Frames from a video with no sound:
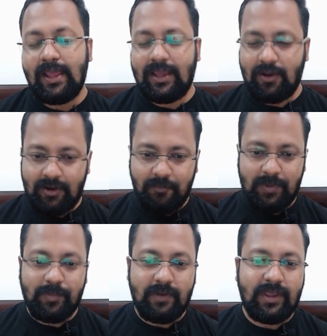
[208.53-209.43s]
a lot of
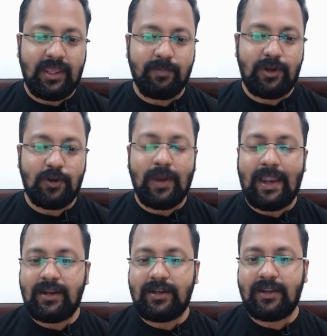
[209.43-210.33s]
people were able to
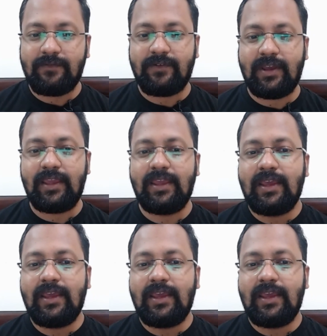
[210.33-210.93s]
identify